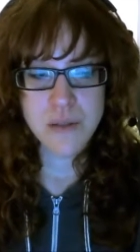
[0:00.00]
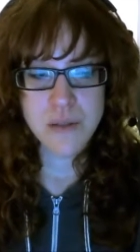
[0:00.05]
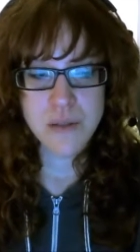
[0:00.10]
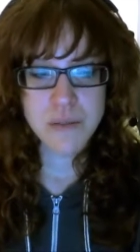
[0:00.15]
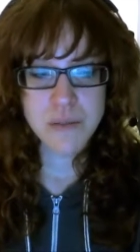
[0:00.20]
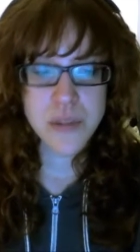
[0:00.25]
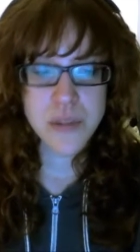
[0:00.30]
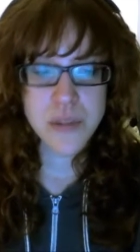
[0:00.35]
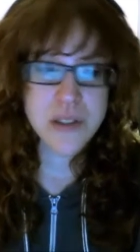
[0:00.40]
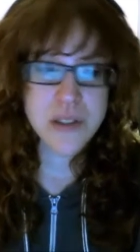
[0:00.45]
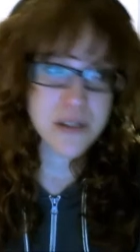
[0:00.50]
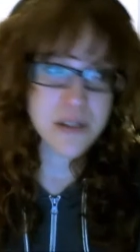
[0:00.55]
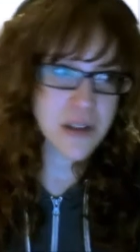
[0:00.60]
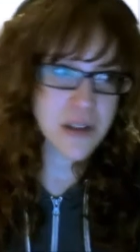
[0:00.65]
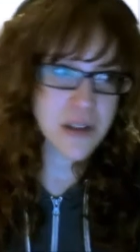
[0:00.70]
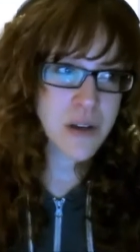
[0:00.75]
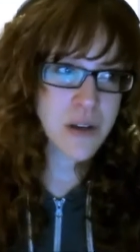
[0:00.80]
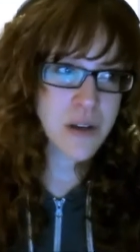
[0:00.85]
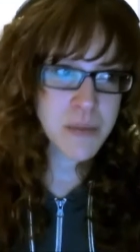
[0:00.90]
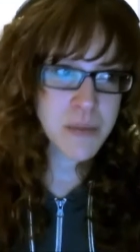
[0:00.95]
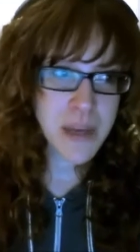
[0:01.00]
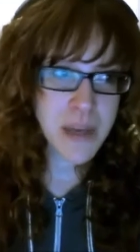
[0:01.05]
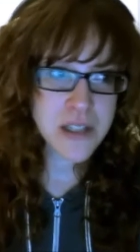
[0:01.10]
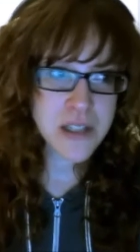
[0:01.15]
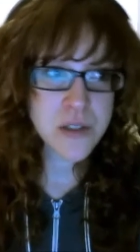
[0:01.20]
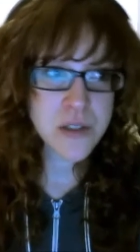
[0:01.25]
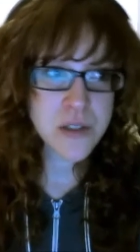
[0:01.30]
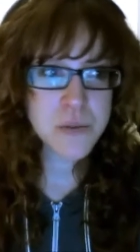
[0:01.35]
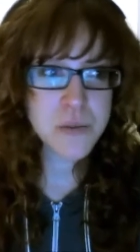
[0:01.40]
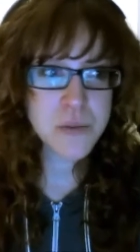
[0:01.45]
but going back
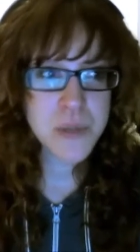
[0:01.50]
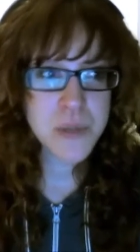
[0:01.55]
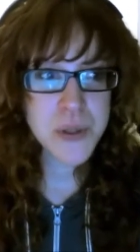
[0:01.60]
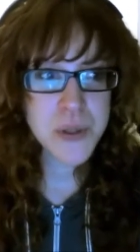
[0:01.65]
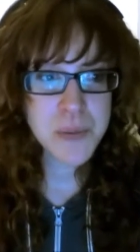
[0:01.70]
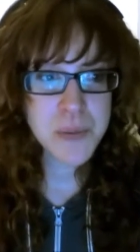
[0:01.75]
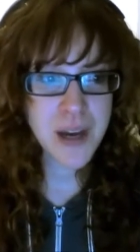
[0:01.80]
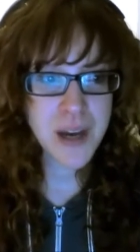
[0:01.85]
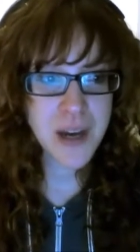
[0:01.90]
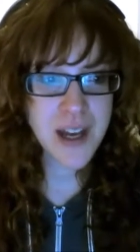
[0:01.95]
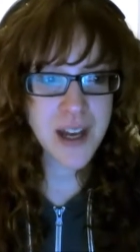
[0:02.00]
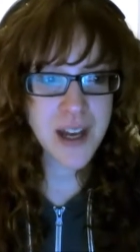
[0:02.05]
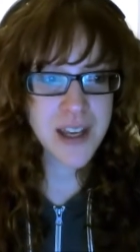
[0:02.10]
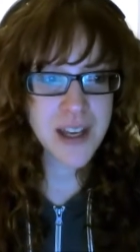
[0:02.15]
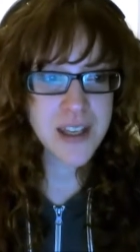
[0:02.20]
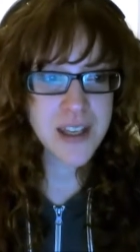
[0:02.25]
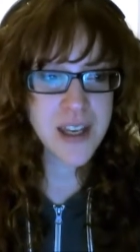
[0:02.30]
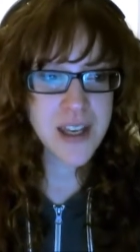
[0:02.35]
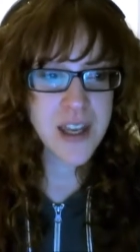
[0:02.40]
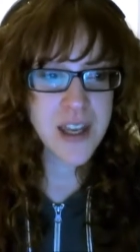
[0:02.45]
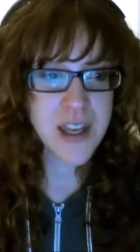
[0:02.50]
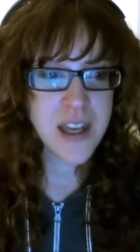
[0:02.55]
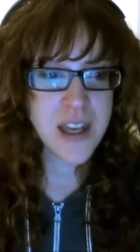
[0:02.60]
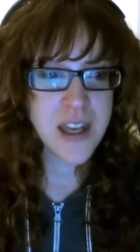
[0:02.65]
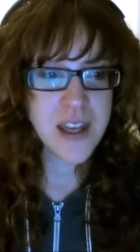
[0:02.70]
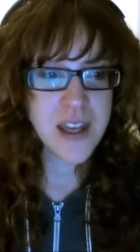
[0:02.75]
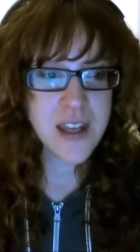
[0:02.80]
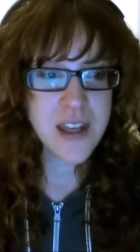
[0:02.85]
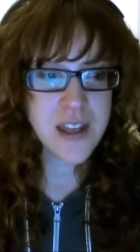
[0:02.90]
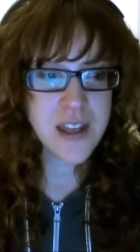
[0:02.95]
to PewDiePie,
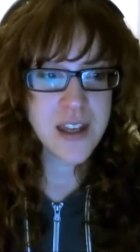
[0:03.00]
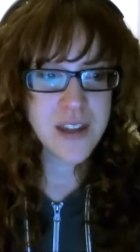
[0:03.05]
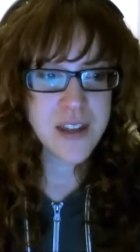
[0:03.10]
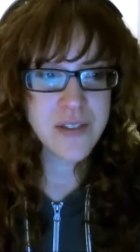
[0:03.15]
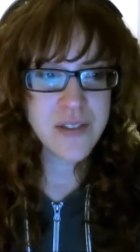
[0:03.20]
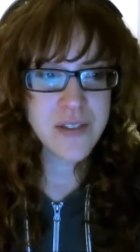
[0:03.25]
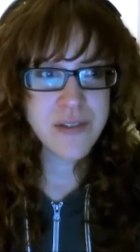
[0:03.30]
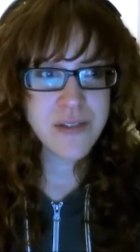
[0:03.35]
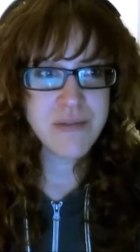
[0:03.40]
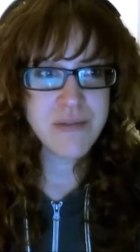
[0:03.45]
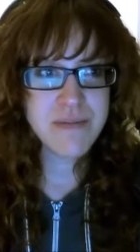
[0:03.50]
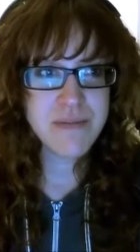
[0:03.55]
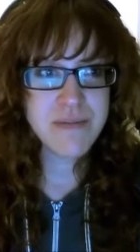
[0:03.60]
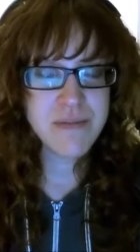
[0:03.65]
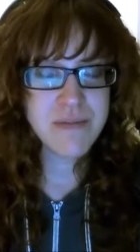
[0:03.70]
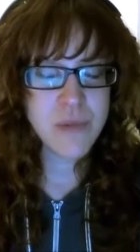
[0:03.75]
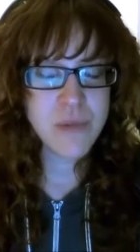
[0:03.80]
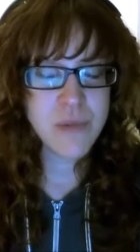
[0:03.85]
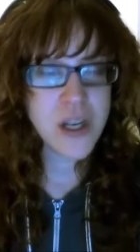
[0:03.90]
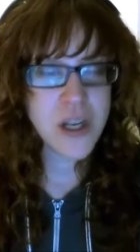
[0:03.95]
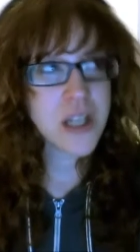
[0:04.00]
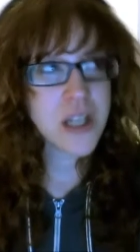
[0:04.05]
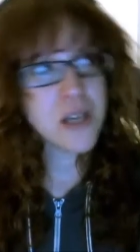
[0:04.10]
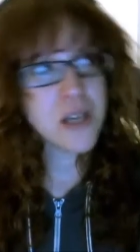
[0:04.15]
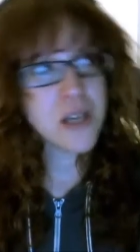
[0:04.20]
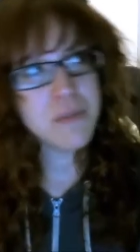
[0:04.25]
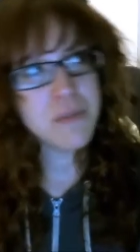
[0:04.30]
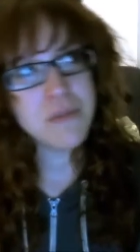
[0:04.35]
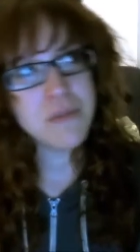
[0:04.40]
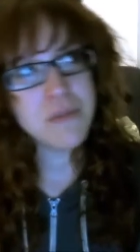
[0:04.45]
when I
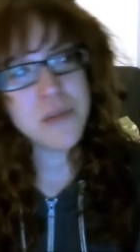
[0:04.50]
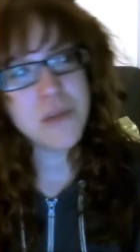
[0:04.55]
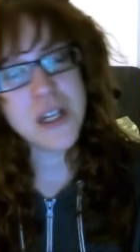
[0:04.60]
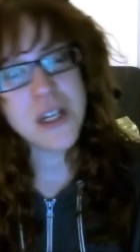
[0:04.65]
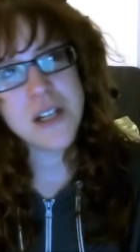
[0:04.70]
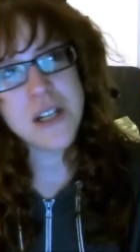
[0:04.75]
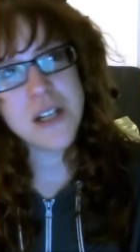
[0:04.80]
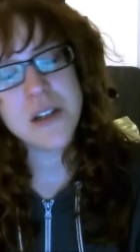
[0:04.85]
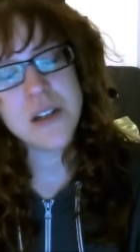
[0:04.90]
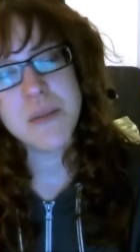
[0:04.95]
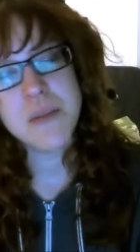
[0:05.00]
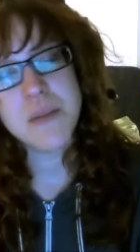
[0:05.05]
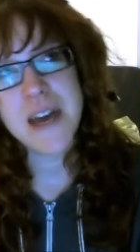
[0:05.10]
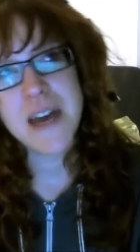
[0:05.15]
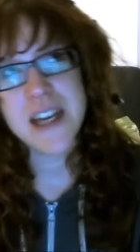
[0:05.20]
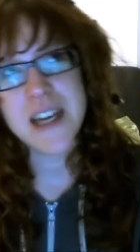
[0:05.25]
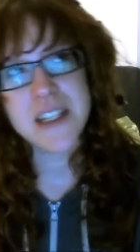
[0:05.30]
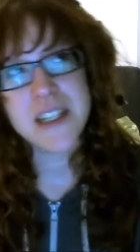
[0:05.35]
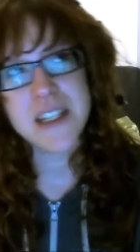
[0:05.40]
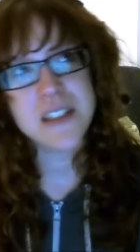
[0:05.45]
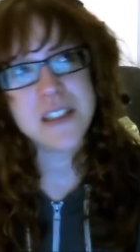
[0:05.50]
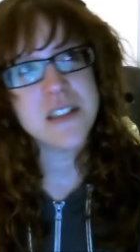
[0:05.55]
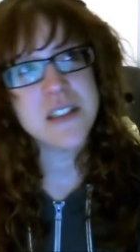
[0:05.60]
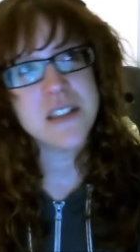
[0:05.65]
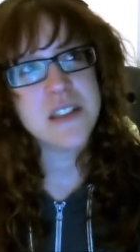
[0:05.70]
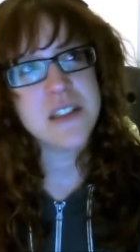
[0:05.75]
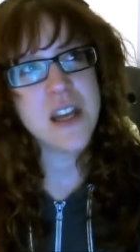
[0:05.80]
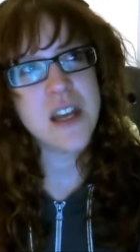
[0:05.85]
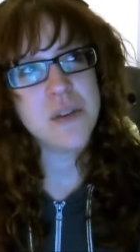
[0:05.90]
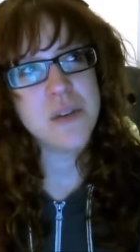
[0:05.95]
come when I look back and
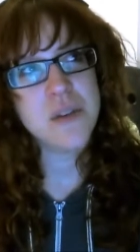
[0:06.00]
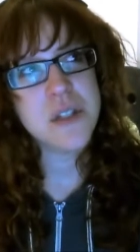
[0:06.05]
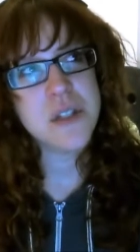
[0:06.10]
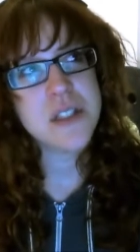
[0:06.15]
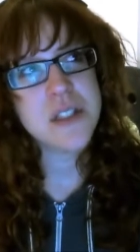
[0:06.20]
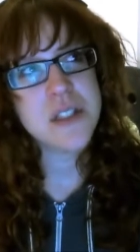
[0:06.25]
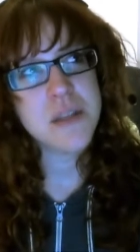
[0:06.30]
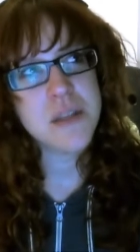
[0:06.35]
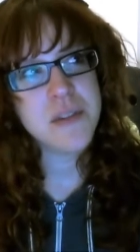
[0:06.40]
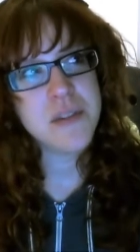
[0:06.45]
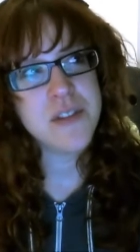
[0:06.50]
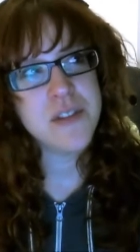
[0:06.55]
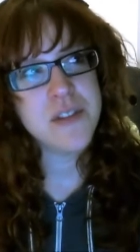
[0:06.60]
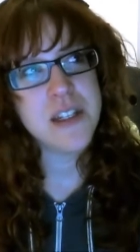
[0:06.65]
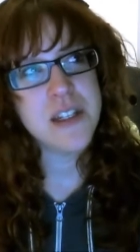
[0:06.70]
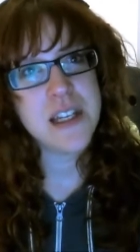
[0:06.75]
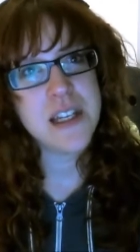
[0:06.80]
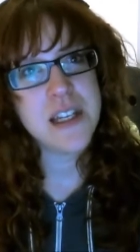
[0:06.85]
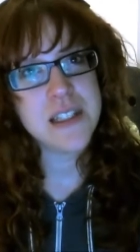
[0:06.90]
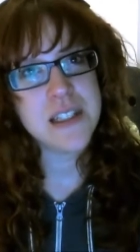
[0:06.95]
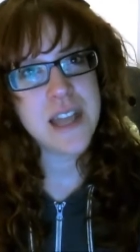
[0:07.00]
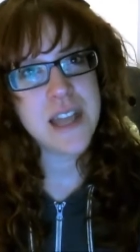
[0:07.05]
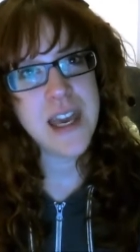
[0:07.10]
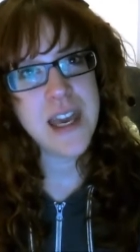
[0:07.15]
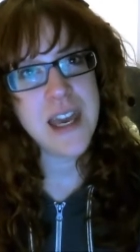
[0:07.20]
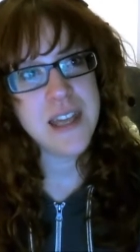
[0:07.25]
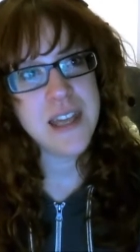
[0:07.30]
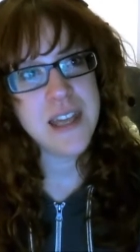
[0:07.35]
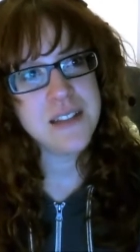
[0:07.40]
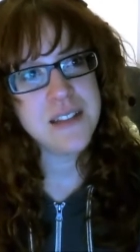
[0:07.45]
I read some of the like
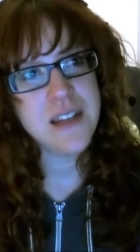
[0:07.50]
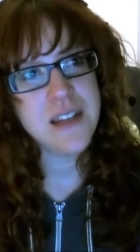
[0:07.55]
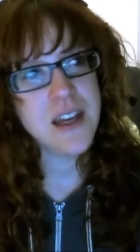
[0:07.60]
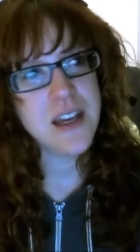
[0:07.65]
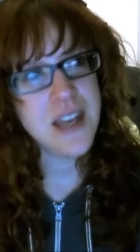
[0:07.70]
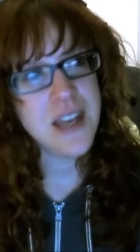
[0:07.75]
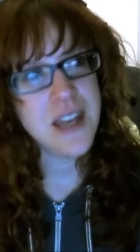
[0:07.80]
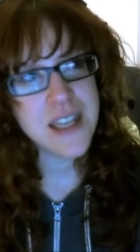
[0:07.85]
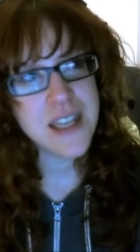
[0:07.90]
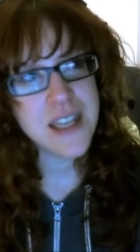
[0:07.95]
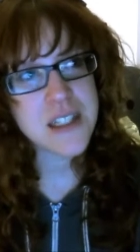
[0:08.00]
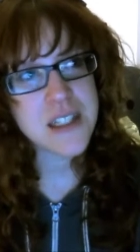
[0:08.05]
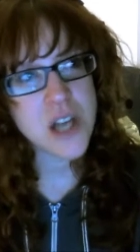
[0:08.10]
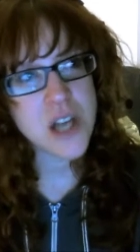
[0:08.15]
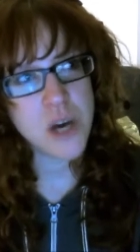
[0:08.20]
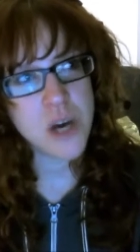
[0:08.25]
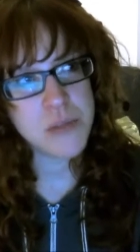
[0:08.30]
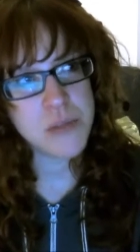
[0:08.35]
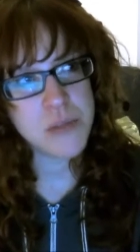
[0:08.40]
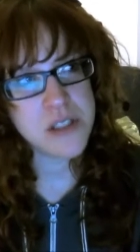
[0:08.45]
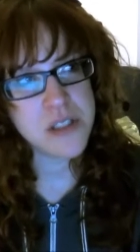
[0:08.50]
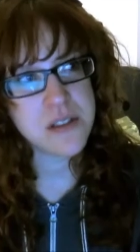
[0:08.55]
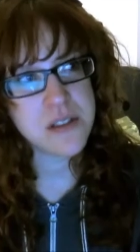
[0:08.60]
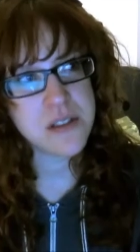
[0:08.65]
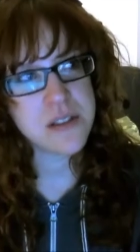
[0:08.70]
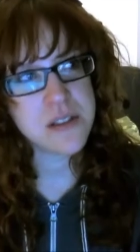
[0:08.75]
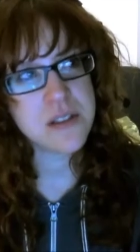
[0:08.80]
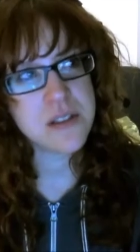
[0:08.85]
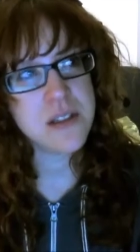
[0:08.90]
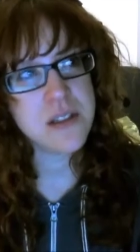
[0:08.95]
the hate
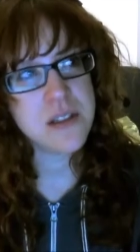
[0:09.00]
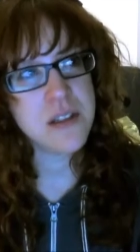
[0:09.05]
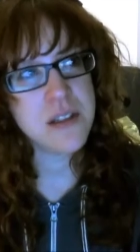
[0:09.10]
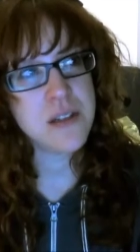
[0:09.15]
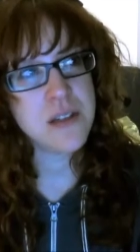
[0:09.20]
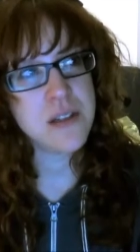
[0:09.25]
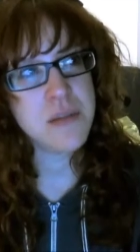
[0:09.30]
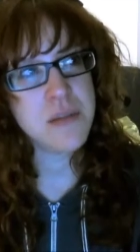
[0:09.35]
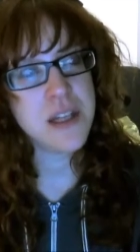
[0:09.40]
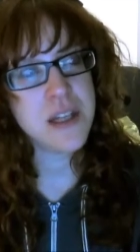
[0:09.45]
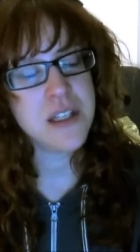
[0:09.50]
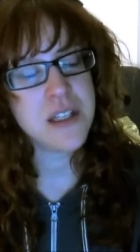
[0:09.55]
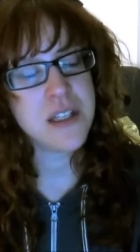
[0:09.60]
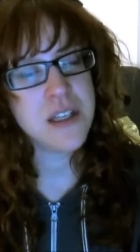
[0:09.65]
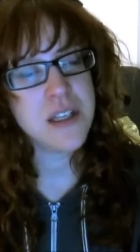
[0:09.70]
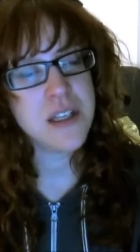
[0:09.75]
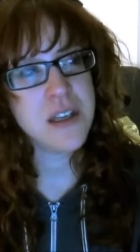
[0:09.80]
comments and I'm like